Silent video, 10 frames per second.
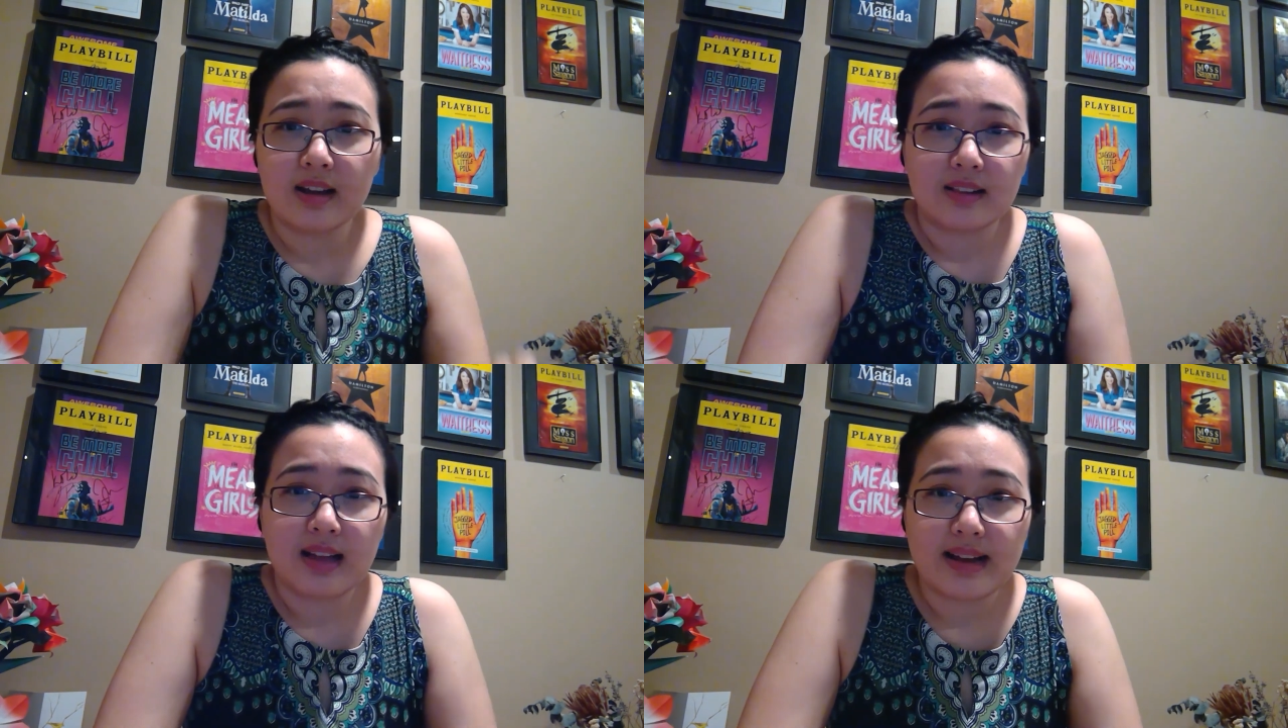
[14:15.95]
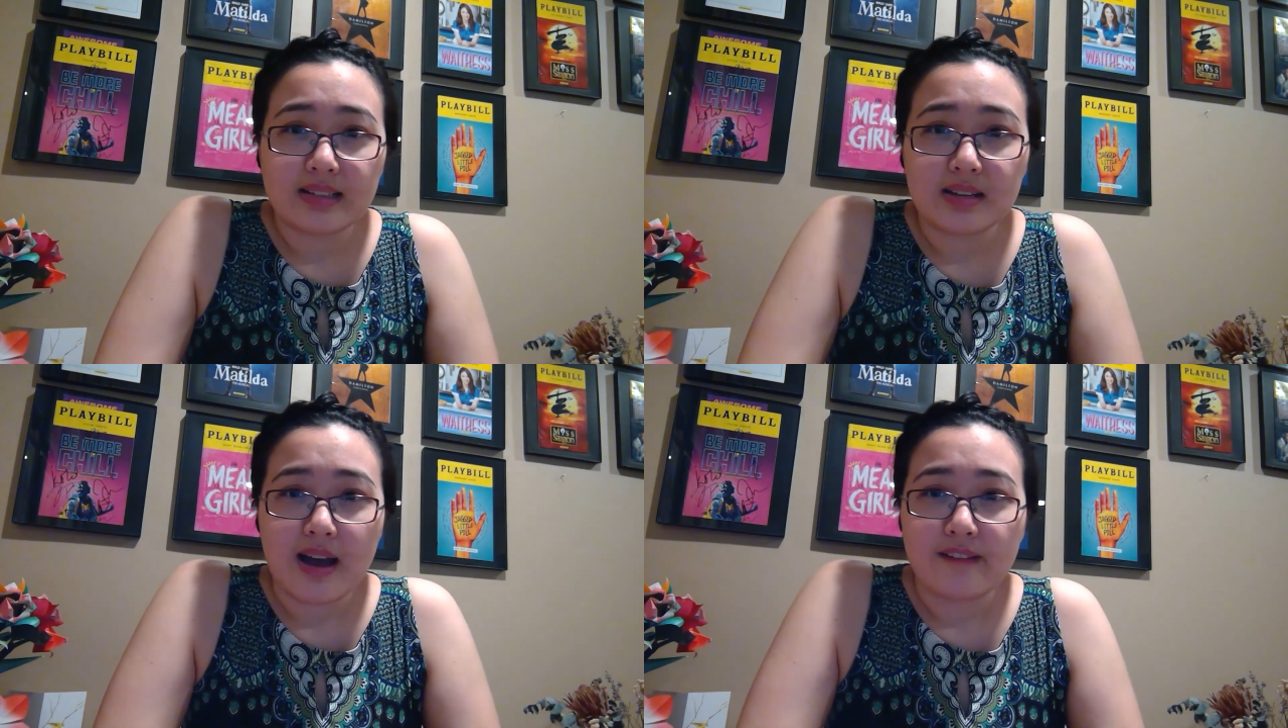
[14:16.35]
glad
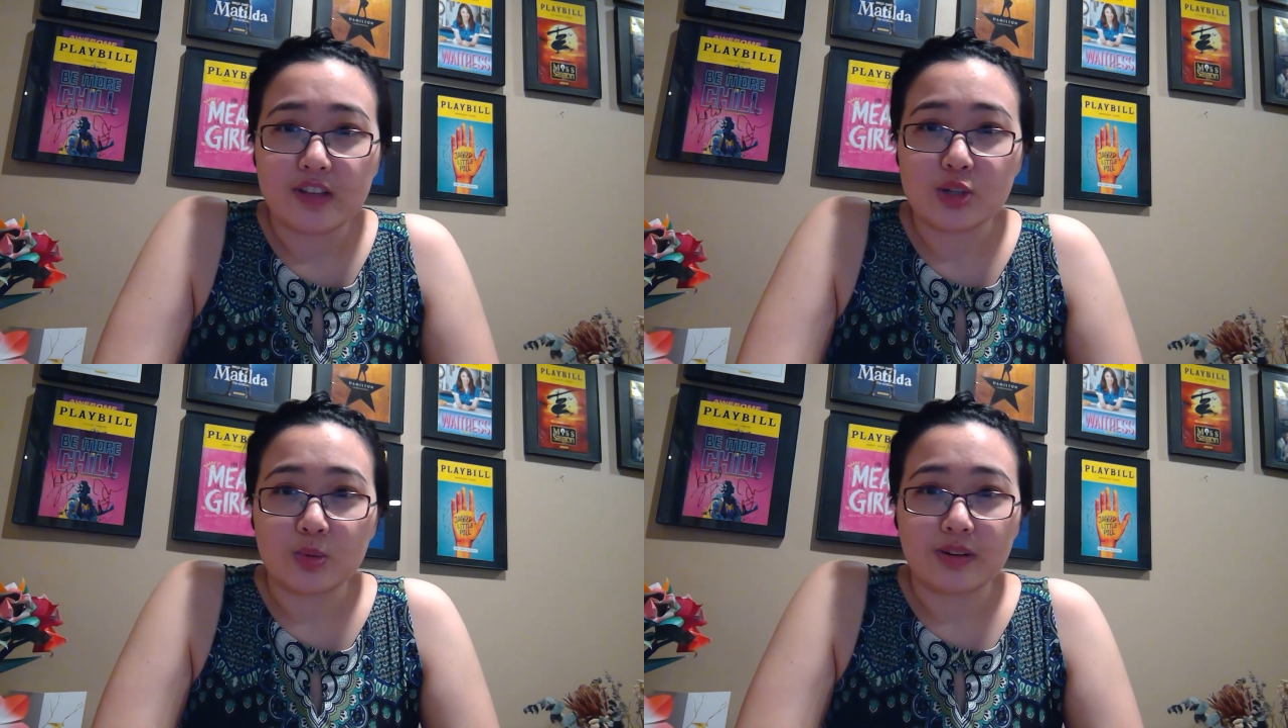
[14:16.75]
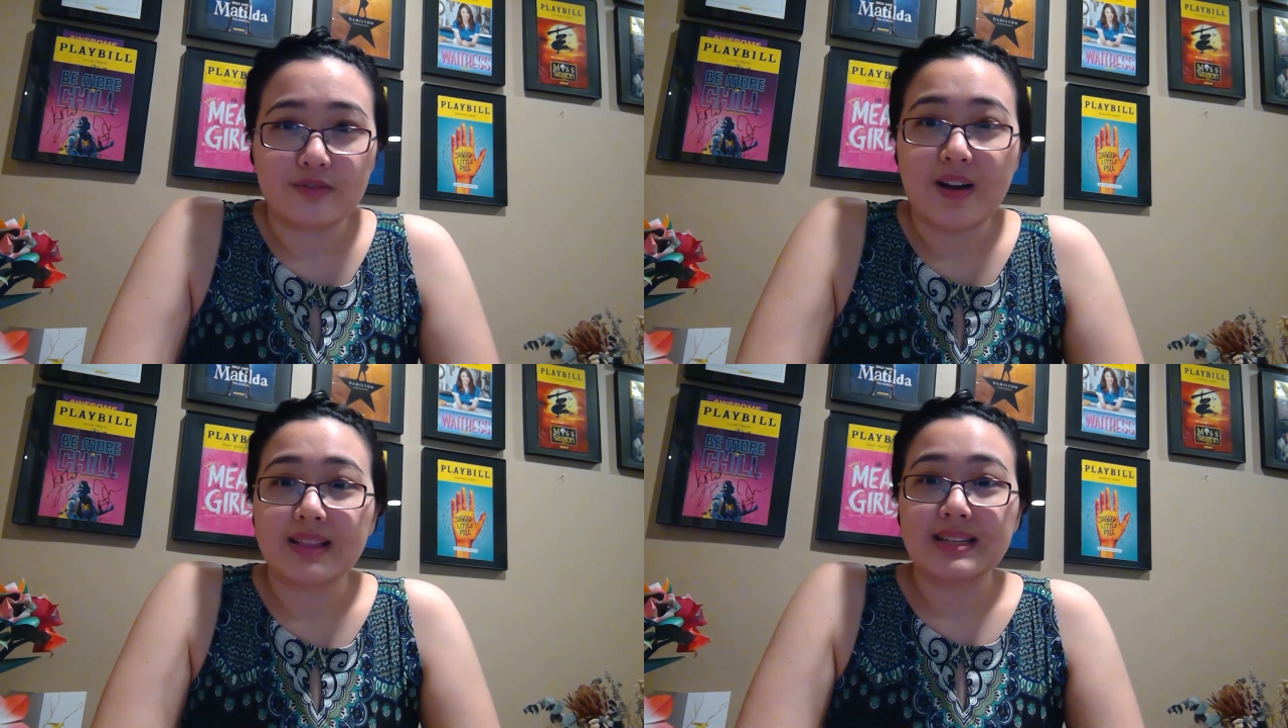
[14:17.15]
to have this sort of
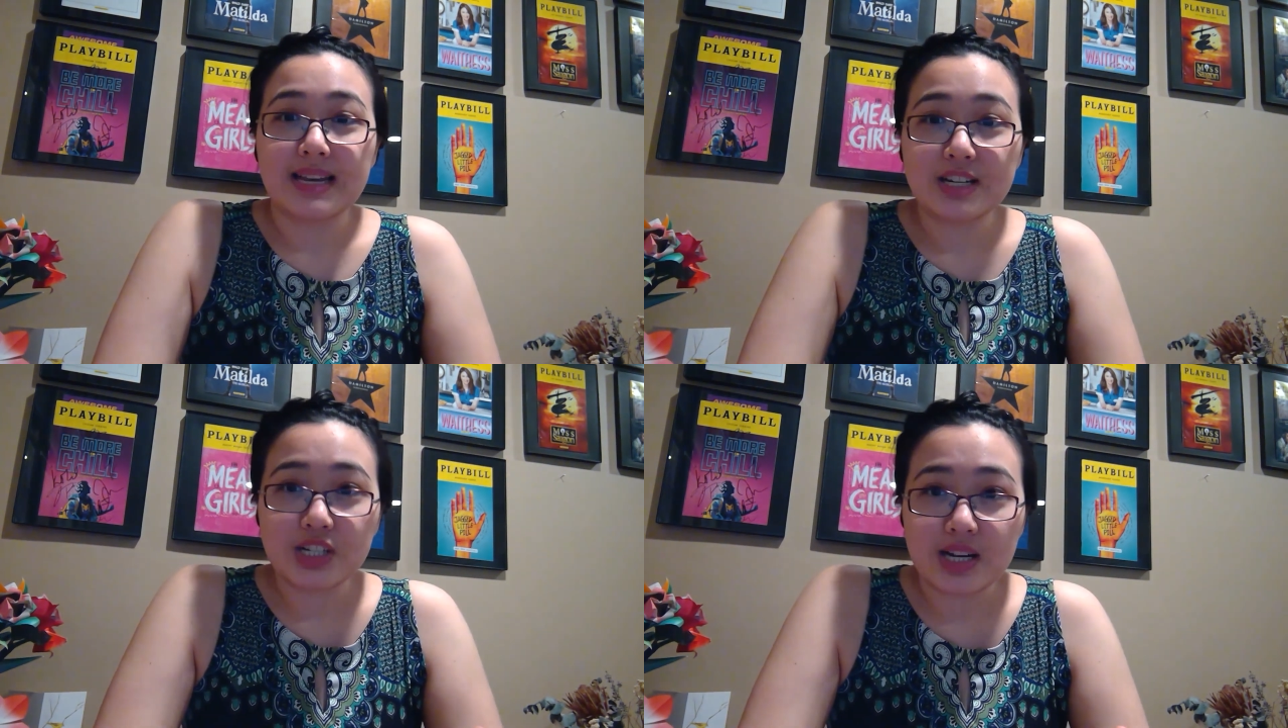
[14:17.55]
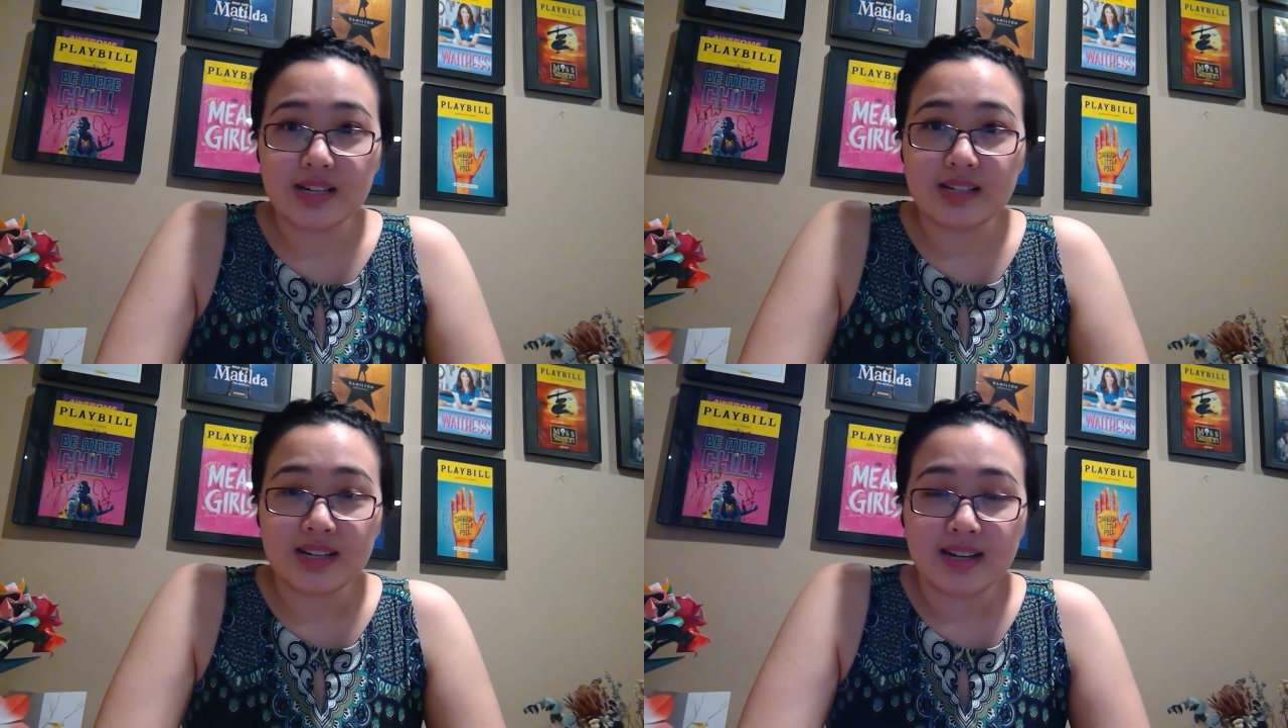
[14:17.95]
validation